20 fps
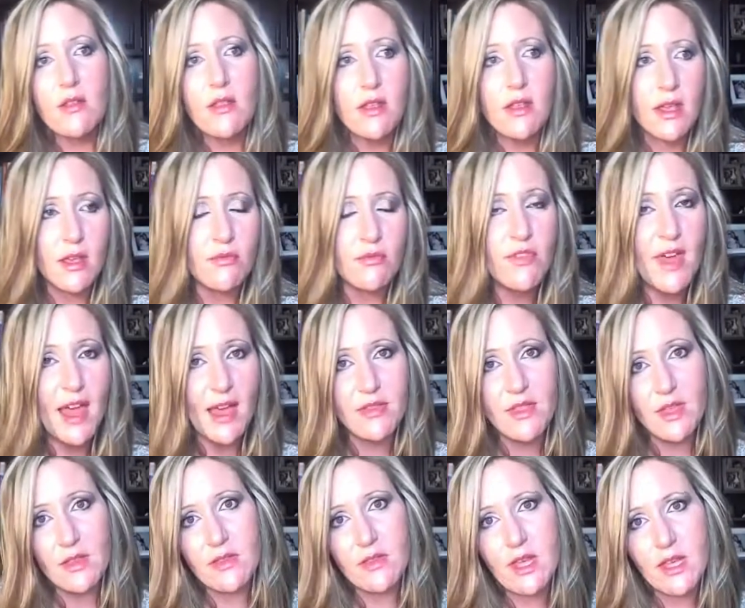If That
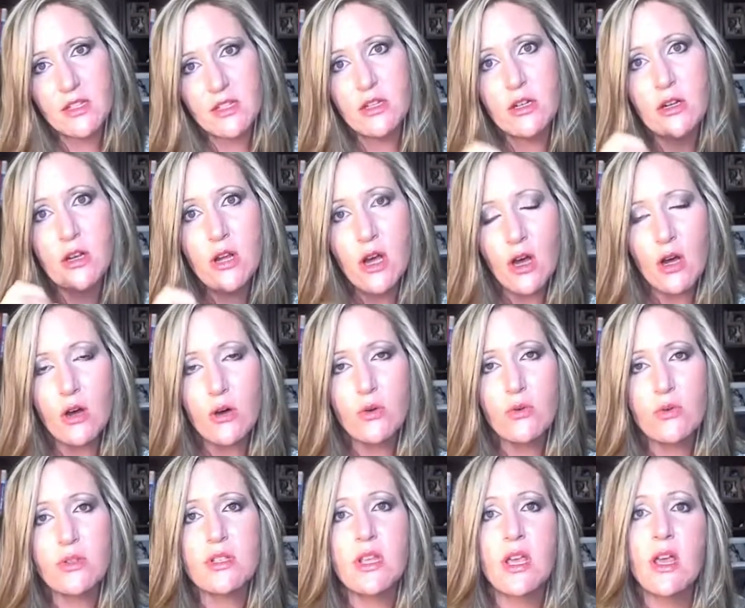Then This
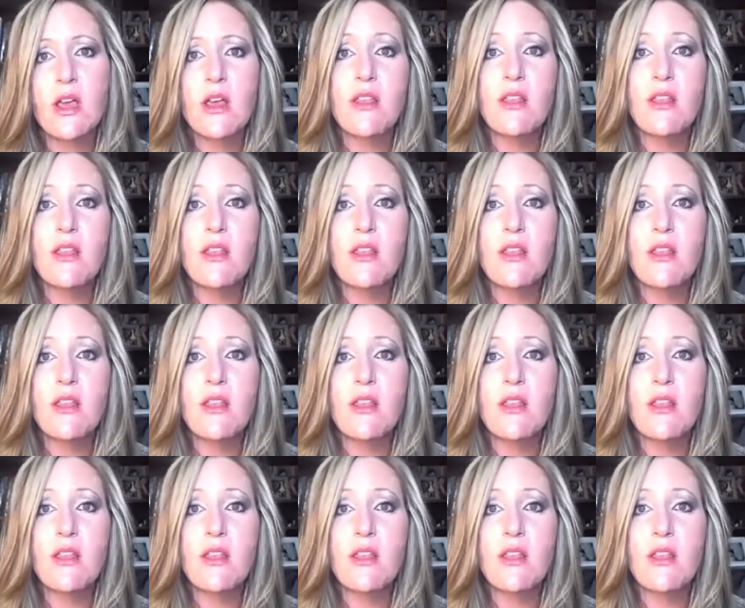knows